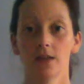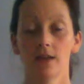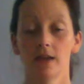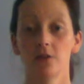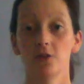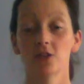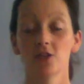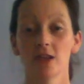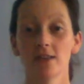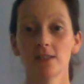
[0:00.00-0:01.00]
Now you can
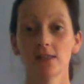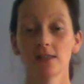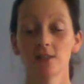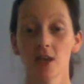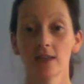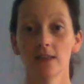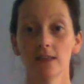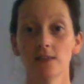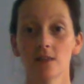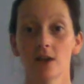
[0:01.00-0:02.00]
gently
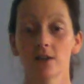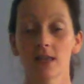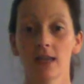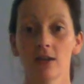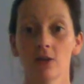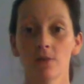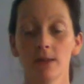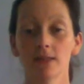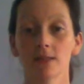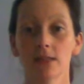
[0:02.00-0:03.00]
start to
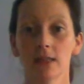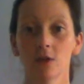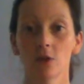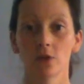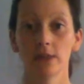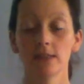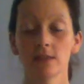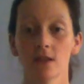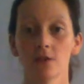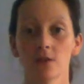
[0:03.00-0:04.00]
incrementally increase
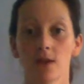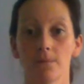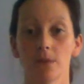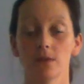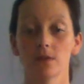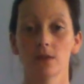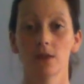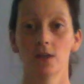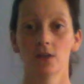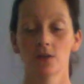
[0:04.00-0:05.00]
those numbers.
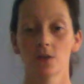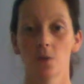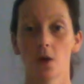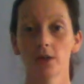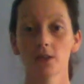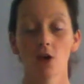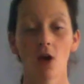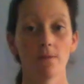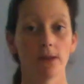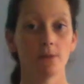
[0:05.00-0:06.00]
So one at a
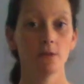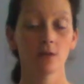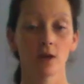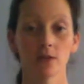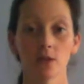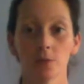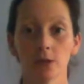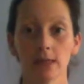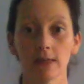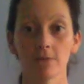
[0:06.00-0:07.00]
time, maybe you start to
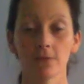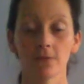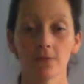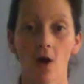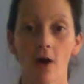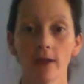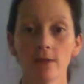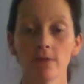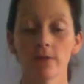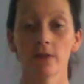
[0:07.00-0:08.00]
breathe in for 5
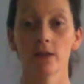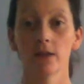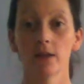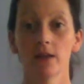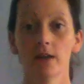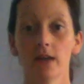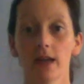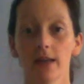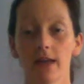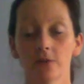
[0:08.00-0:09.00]

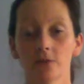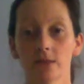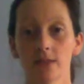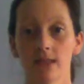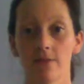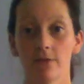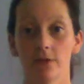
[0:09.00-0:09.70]
and out for 7.